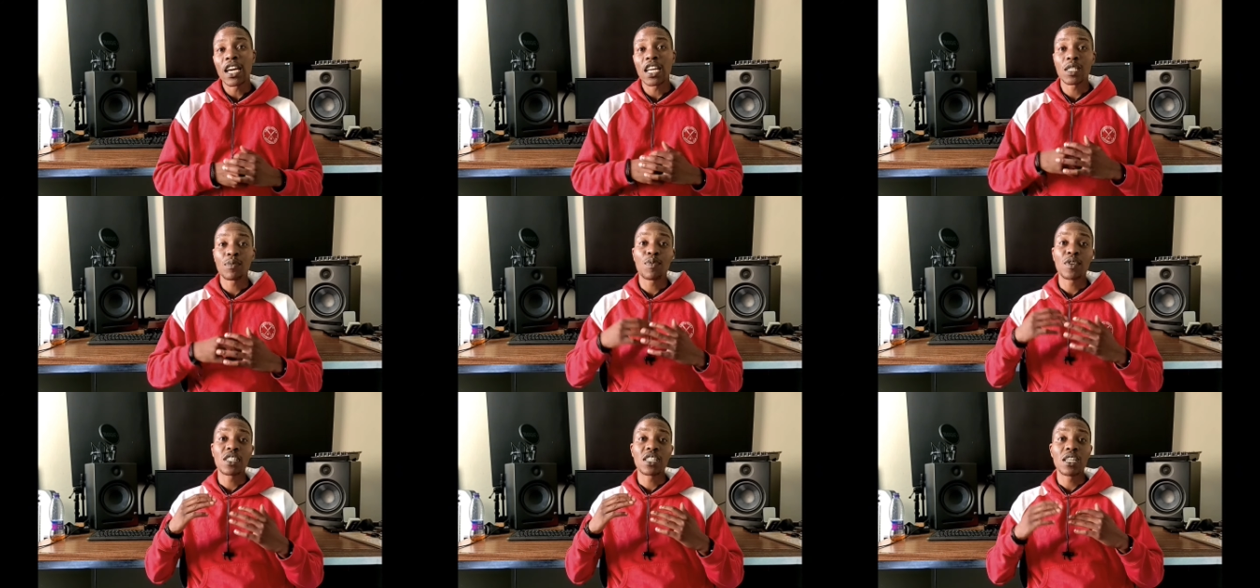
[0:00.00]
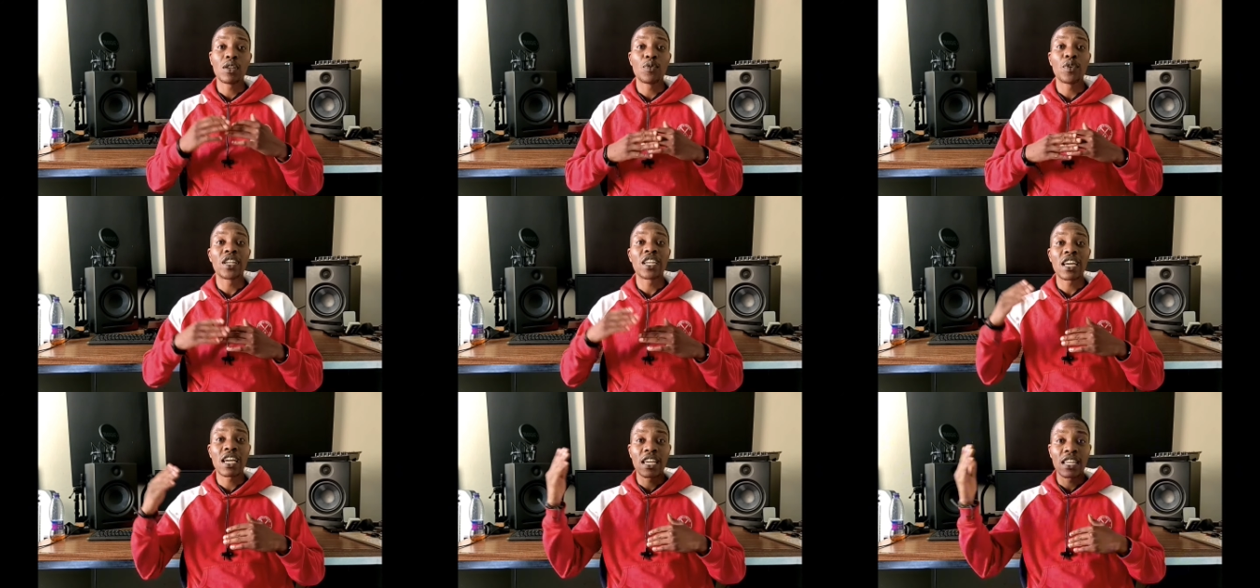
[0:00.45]
especially
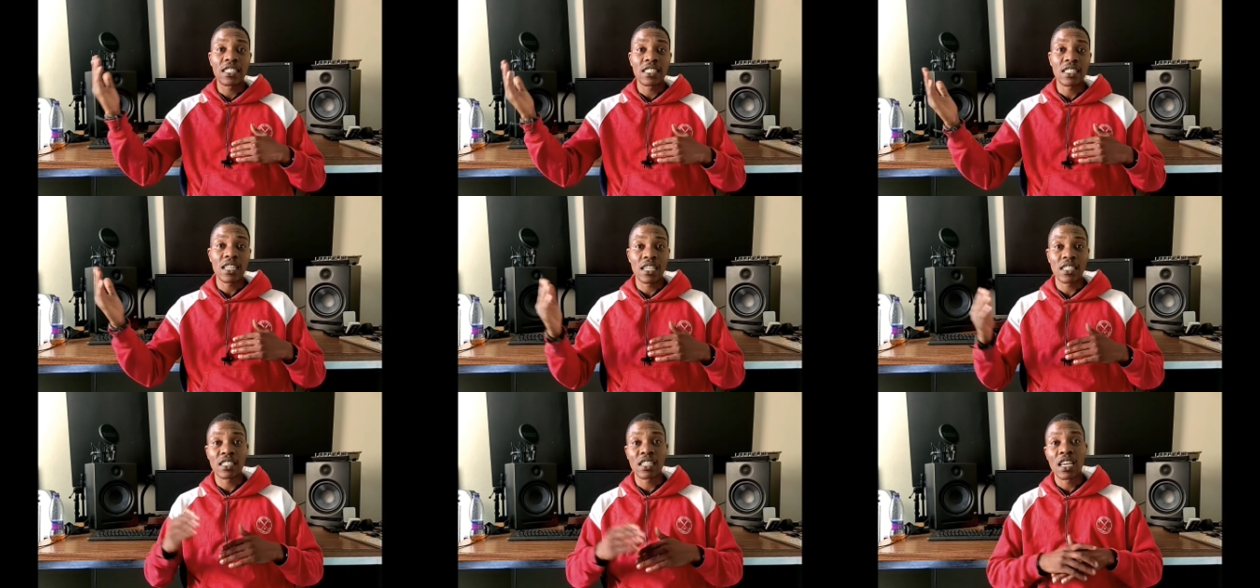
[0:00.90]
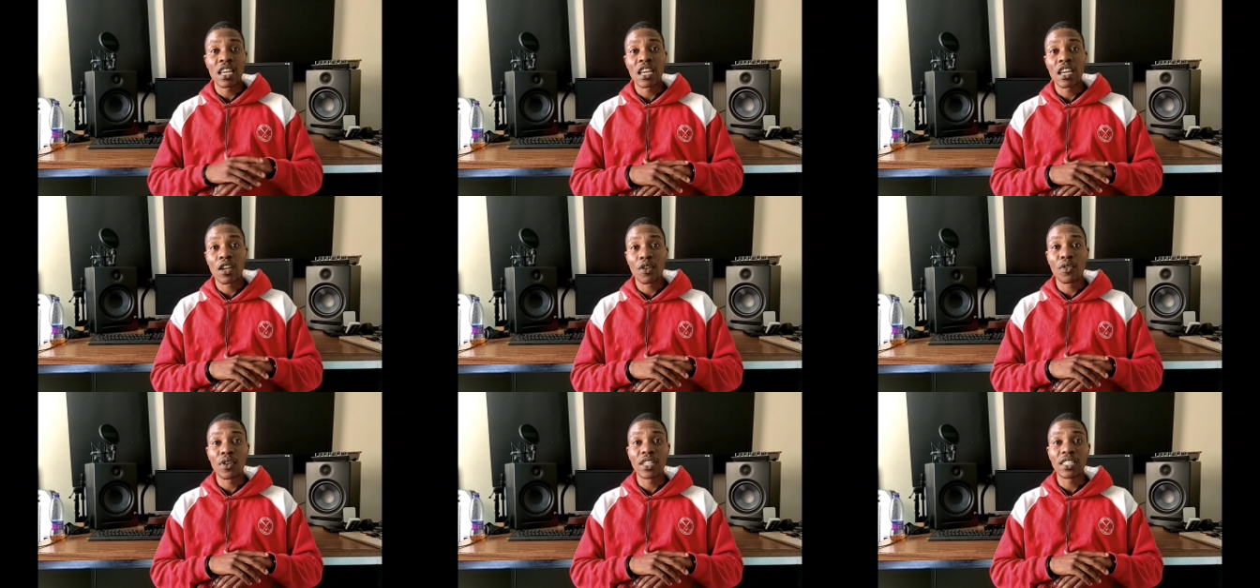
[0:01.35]
winning against such
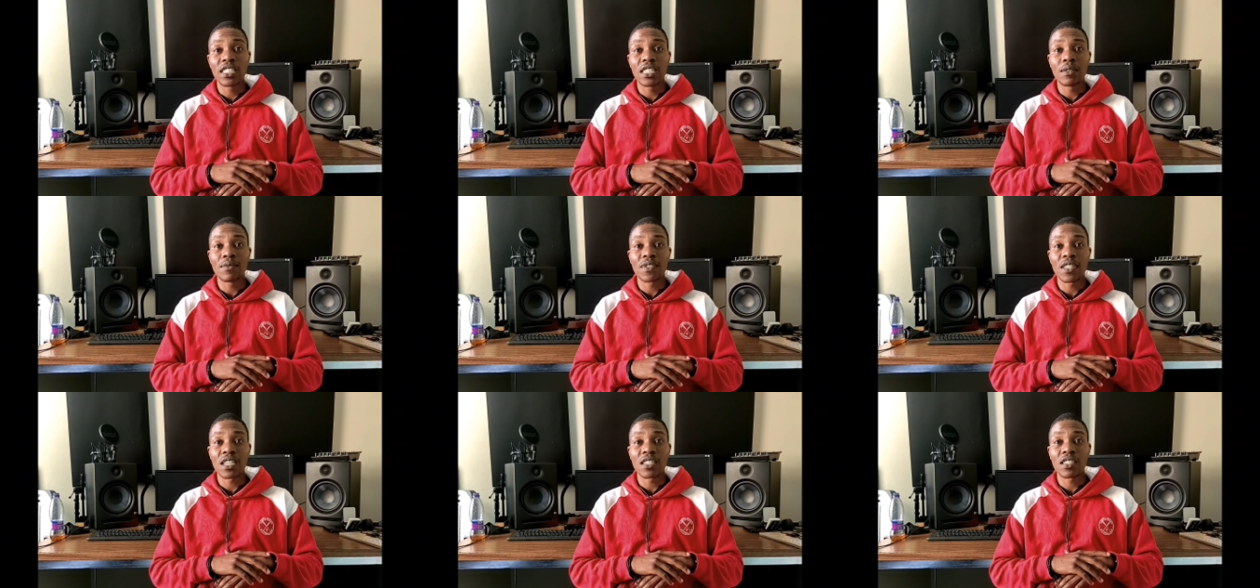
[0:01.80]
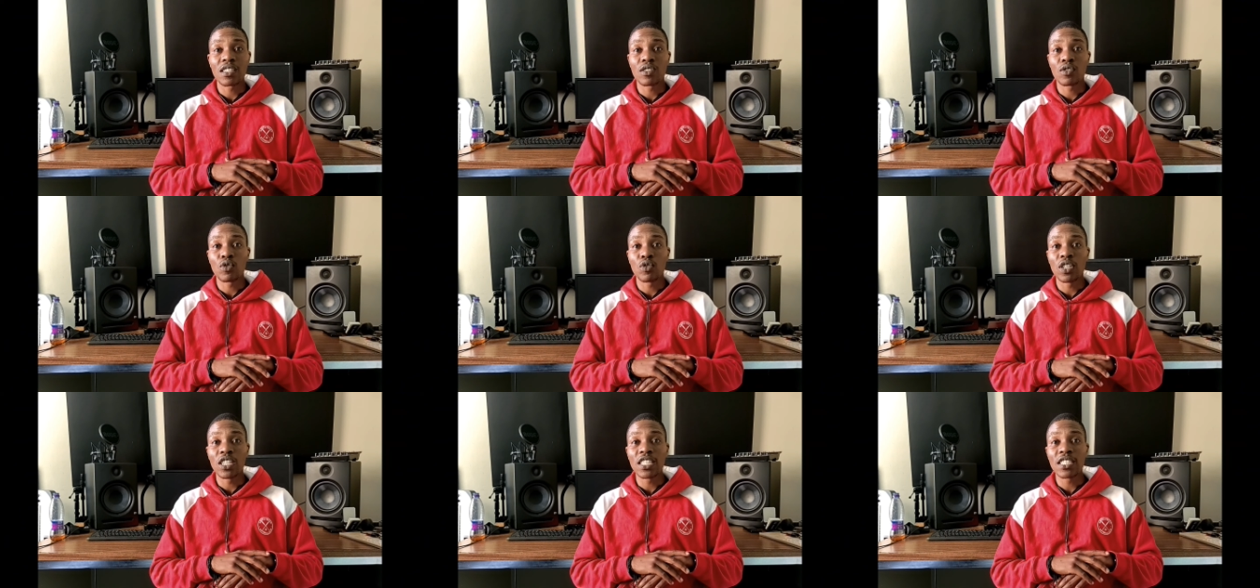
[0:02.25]
a great team such
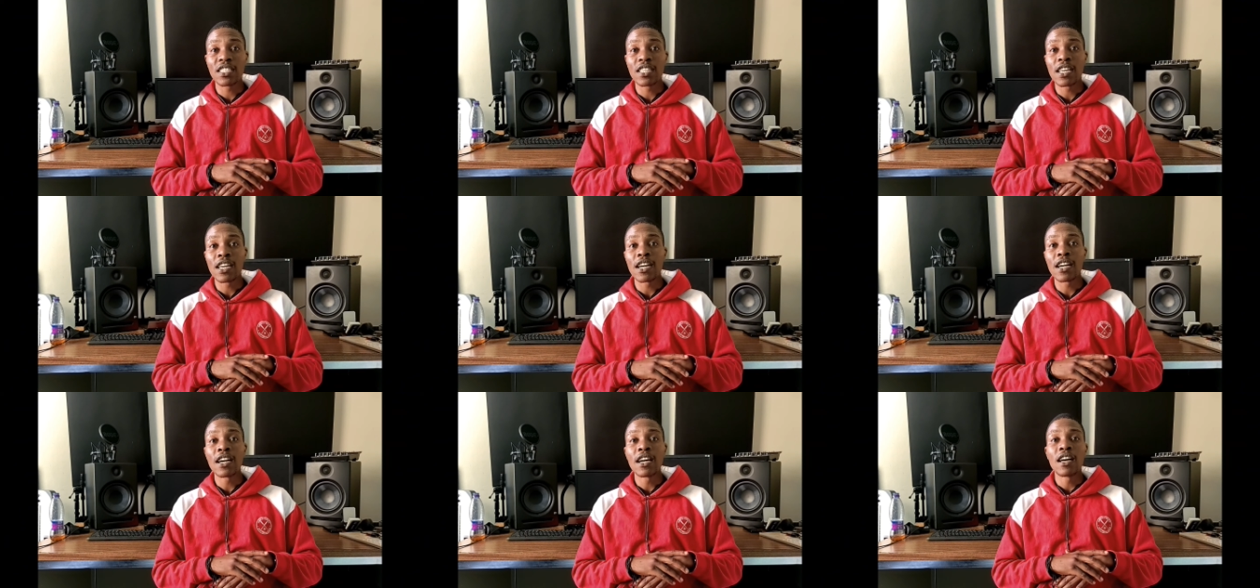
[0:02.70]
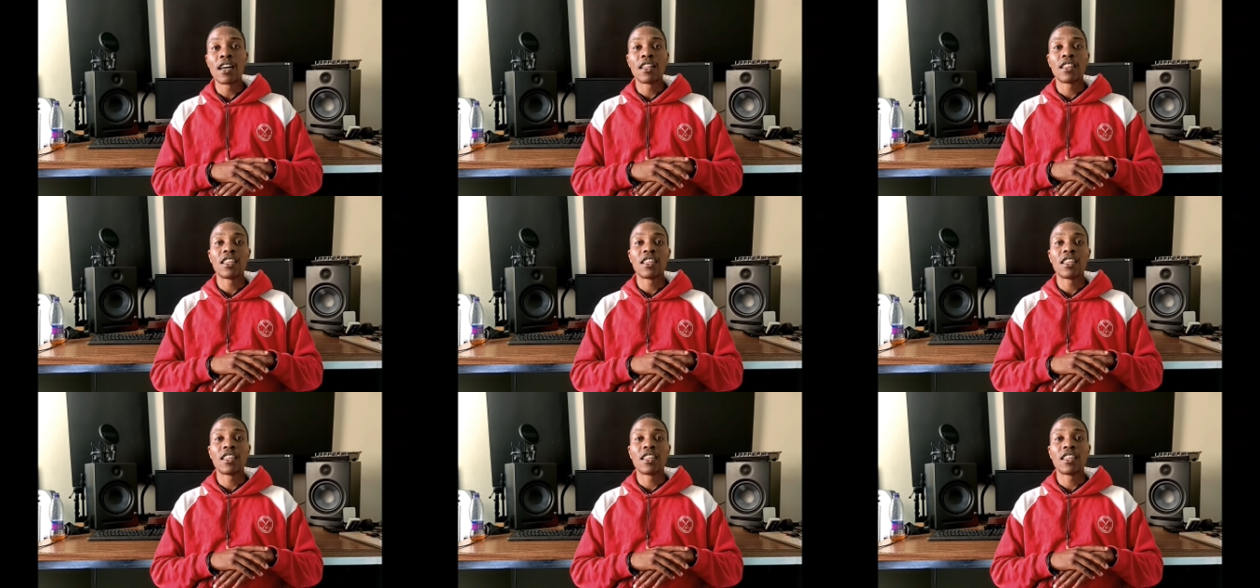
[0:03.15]
as Tunisia.